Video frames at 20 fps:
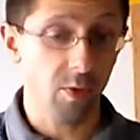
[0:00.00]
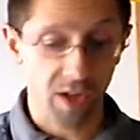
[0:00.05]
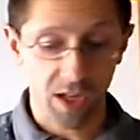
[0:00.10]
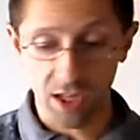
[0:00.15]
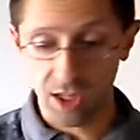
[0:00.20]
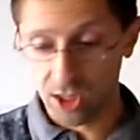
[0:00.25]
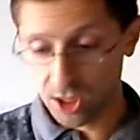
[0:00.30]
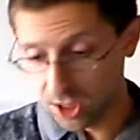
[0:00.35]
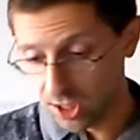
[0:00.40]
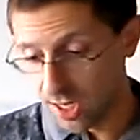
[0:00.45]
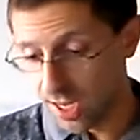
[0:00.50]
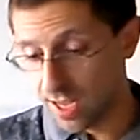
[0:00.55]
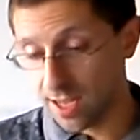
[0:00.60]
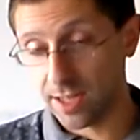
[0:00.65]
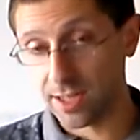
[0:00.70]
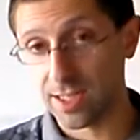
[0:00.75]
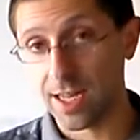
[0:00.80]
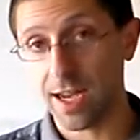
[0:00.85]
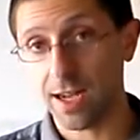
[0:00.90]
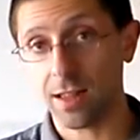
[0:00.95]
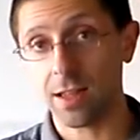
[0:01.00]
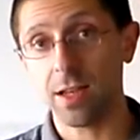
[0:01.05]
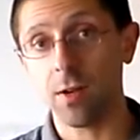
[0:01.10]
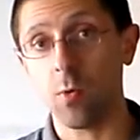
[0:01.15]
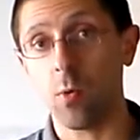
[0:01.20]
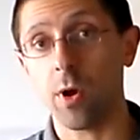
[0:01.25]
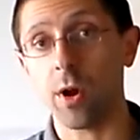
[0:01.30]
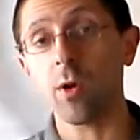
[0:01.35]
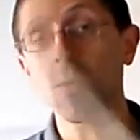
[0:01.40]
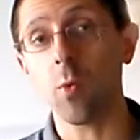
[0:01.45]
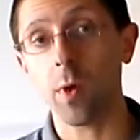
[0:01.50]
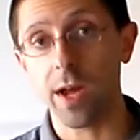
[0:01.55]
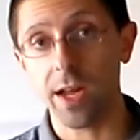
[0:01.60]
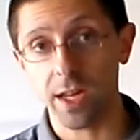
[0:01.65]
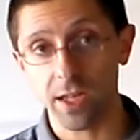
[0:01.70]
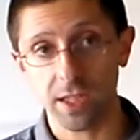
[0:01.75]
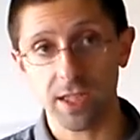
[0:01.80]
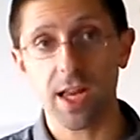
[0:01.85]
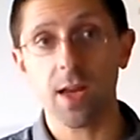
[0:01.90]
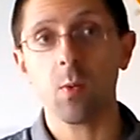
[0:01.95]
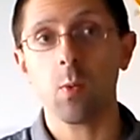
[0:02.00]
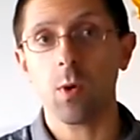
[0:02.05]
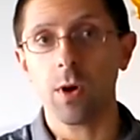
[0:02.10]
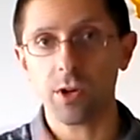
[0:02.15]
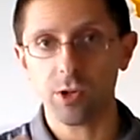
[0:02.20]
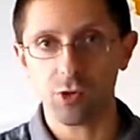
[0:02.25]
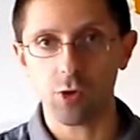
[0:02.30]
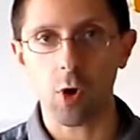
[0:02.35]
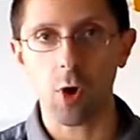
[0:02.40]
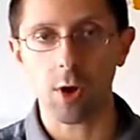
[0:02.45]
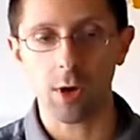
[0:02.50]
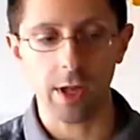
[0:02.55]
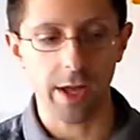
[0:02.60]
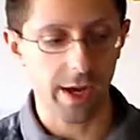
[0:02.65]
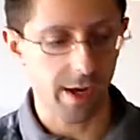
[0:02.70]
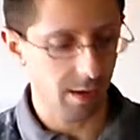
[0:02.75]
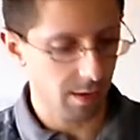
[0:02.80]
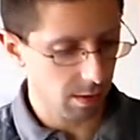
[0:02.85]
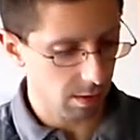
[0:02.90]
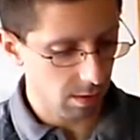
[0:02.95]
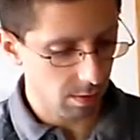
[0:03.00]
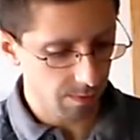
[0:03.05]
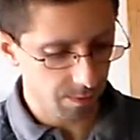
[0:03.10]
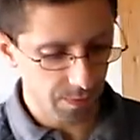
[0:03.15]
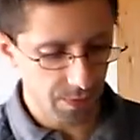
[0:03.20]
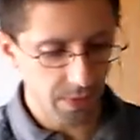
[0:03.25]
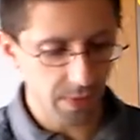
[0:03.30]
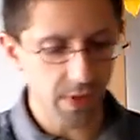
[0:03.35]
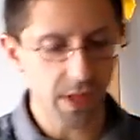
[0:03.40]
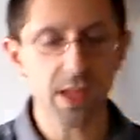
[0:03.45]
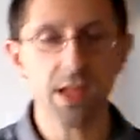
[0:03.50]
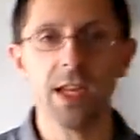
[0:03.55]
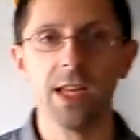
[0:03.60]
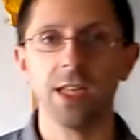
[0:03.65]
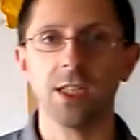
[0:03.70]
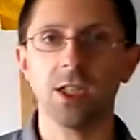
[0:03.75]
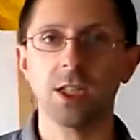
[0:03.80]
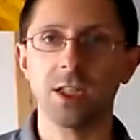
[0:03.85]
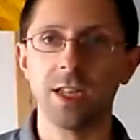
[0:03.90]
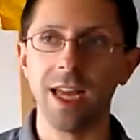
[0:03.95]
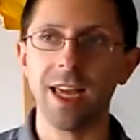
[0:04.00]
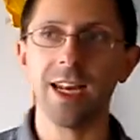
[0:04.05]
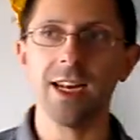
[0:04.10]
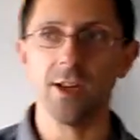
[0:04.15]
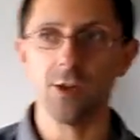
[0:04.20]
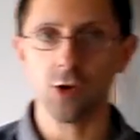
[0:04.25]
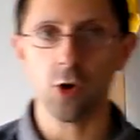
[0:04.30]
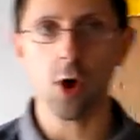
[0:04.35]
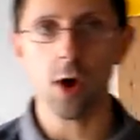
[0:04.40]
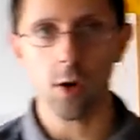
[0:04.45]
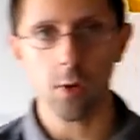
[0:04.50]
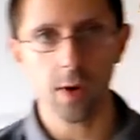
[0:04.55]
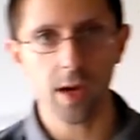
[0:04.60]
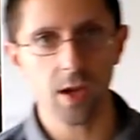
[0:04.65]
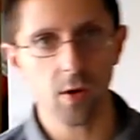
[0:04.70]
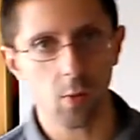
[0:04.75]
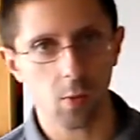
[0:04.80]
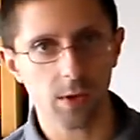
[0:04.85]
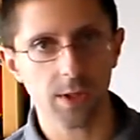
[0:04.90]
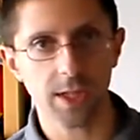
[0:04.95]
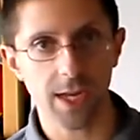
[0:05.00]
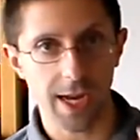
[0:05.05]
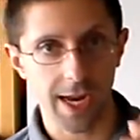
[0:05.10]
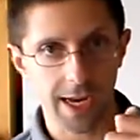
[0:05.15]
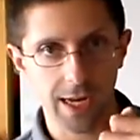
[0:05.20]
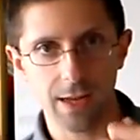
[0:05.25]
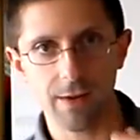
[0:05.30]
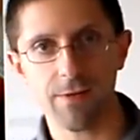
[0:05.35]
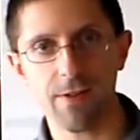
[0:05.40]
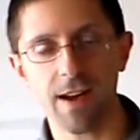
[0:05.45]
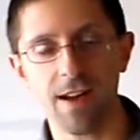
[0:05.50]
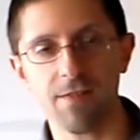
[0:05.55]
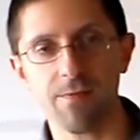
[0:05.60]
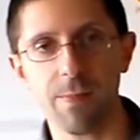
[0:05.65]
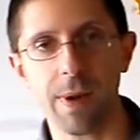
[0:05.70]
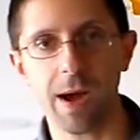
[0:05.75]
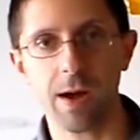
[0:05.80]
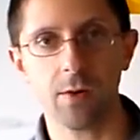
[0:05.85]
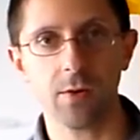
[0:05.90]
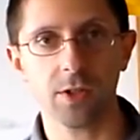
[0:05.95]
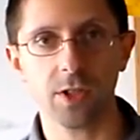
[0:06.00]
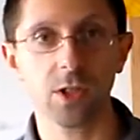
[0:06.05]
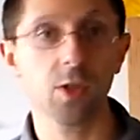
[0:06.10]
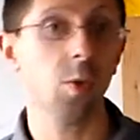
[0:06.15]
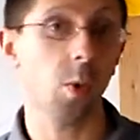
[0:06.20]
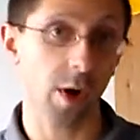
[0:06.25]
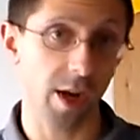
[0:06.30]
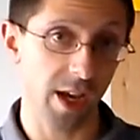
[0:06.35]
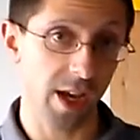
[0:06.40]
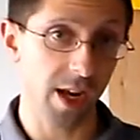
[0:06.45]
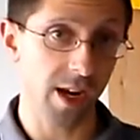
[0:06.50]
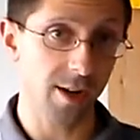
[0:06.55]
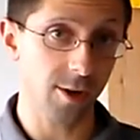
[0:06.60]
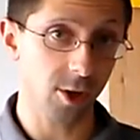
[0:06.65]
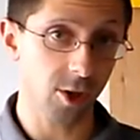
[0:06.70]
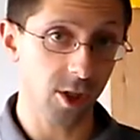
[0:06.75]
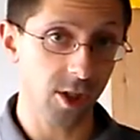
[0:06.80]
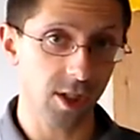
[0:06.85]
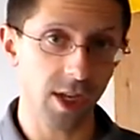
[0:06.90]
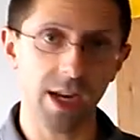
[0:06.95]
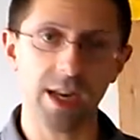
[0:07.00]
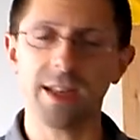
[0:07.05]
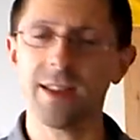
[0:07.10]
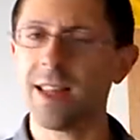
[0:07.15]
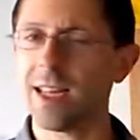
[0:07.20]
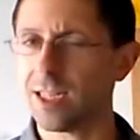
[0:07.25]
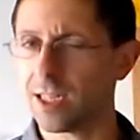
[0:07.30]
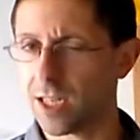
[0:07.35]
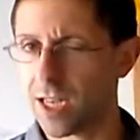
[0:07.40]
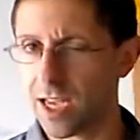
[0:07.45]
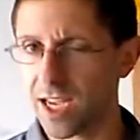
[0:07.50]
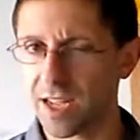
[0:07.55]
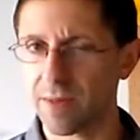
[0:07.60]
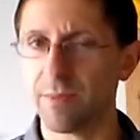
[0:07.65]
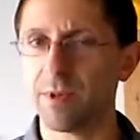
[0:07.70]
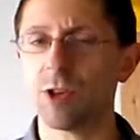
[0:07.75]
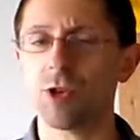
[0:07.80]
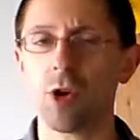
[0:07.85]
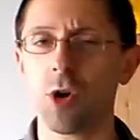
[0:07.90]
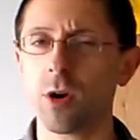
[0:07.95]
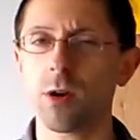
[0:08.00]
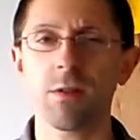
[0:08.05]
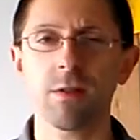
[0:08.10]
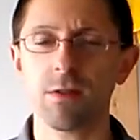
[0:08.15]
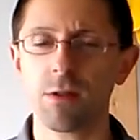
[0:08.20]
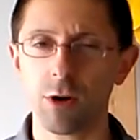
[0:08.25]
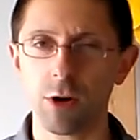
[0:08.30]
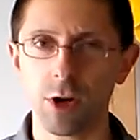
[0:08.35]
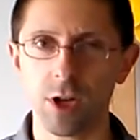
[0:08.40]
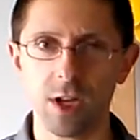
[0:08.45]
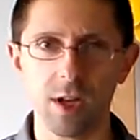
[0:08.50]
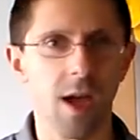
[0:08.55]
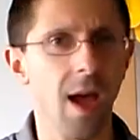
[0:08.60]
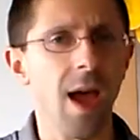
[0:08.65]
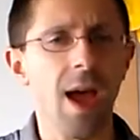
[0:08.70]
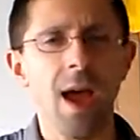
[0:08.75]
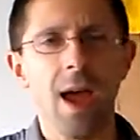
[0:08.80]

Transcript: We can see exactly what it weighs at what draw length. Its stated draw weight was 85 pounds 28 inches and they say it can be drawn to 30.